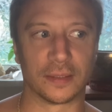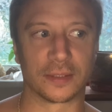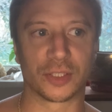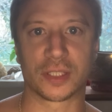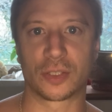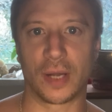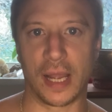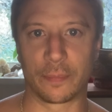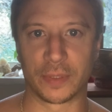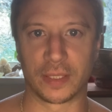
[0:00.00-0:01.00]
just so
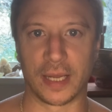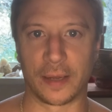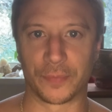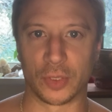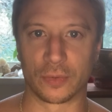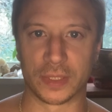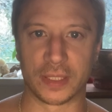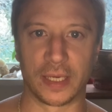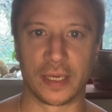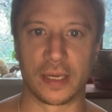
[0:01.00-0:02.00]
happened that there was
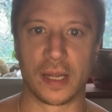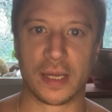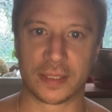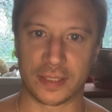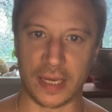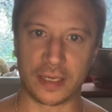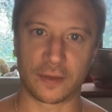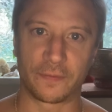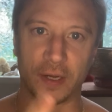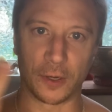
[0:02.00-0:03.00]
a
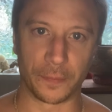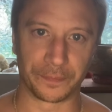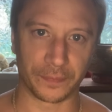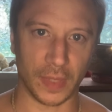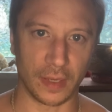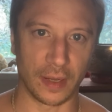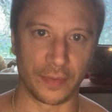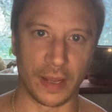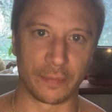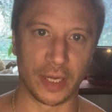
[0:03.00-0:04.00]
psychic fair
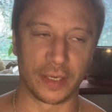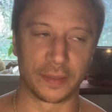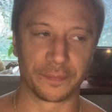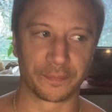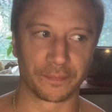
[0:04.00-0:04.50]
that my